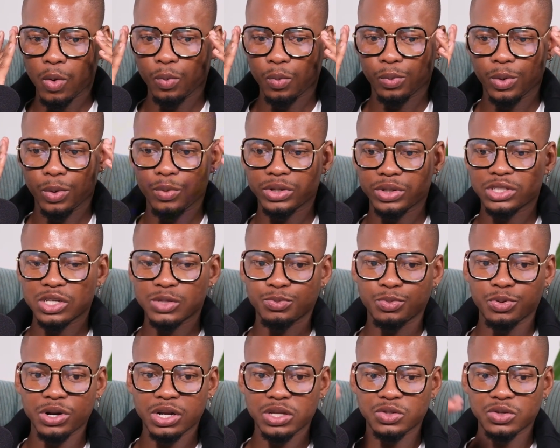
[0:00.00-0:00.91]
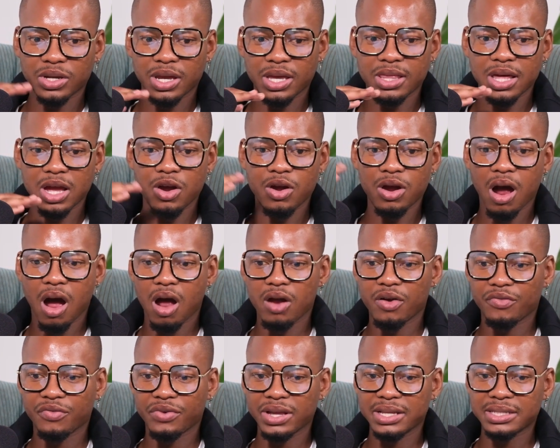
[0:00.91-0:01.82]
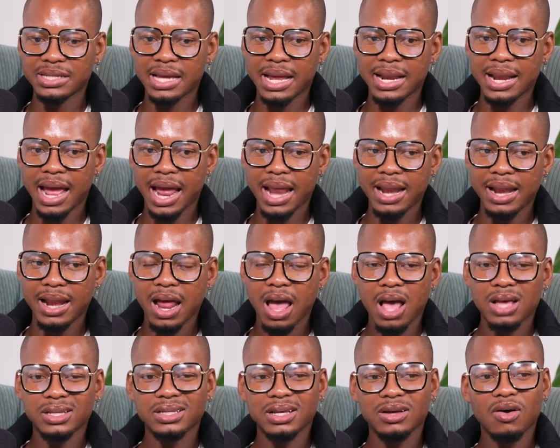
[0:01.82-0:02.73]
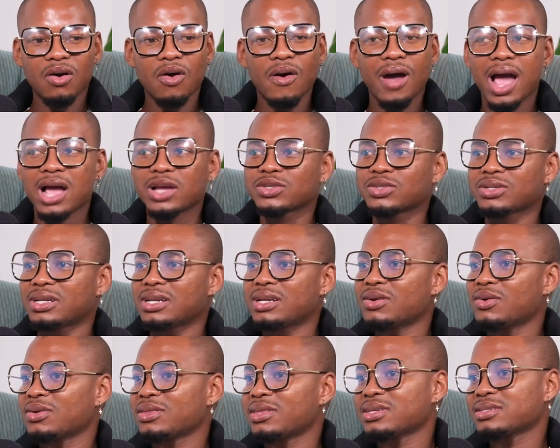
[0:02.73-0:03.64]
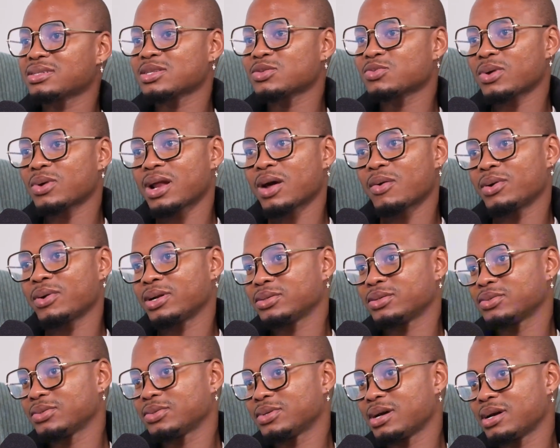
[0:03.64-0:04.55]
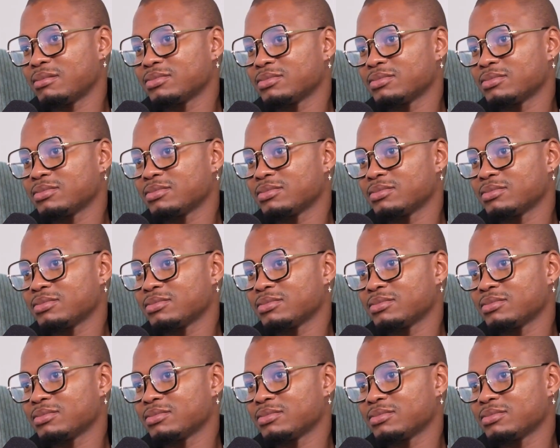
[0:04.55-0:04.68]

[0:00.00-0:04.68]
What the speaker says: we were just putting together her outfits, and like, oh, actually, no, this is what I want to do. I'm